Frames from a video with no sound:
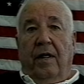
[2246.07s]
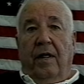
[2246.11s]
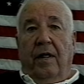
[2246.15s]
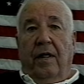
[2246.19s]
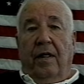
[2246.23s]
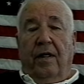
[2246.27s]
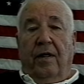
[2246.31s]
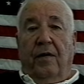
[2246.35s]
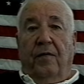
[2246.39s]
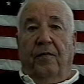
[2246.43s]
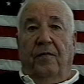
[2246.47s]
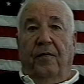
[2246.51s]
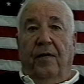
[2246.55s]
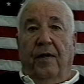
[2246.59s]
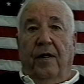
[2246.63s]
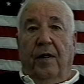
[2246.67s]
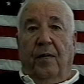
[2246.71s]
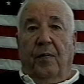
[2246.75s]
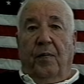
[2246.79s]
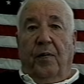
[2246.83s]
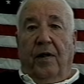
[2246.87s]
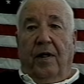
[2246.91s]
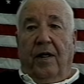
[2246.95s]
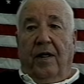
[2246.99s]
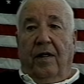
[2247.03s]
in the
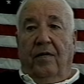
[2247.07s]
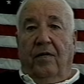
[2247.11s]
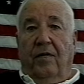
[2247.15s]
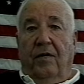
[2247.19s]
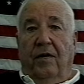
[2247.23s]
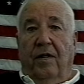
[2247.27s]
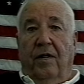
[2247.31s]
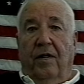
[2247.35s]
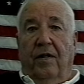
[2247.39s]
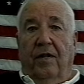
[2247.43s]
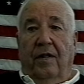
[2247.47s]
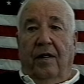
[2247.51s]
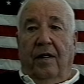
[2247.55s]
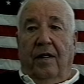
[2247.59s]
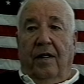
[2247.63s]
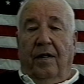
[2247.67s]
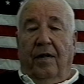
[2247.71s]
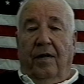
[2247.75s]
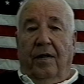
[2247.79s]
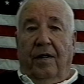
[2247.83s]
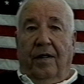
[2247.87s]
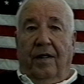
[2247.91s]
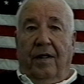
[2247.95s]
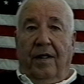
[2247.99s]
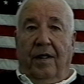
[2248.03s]
Philippines because
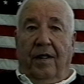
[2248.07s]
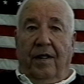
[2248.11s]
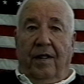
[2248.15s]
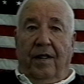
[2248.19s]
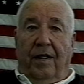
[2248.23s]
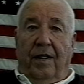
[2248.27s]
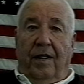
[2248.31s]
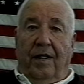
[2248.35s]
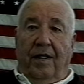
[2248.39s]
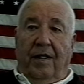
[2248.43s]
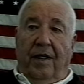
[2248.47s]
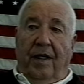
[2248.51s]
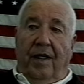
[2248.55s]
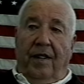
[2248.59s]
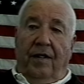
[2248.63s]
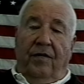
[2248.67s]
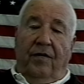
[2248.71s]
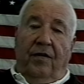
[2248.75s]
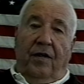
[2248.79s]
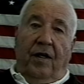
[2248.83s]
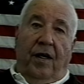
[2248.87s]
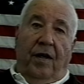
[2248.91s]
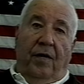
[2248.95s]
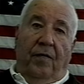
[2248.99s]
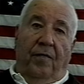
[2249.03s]
uh, the, the, they
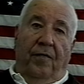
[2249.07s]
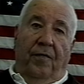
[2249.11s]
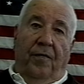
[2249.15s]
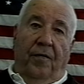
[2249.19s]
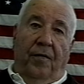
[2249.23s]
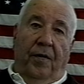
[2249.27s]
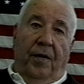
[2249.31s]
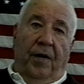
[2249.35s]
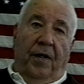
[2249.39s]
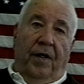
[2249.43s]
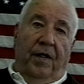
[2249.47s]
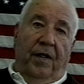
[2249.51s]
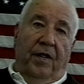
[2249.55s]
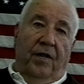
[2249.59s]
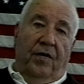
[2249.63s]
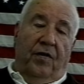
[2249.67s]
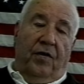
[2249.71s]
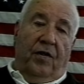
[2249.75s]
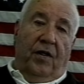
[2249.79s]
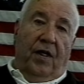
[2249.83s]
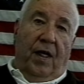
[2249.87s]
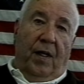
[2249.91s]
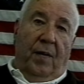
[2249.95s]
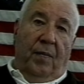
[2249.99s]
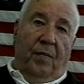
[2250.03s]
started forming these
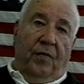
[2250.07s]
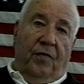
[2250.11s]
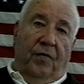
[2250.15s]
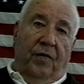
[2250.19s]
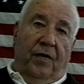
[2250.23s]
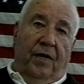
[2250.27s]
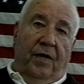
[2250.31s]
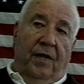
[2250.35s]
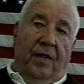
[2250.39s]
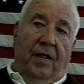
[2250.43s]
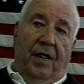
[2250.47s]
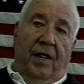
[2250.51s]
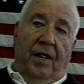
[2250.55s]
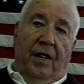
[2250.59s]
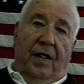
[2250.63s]
teams and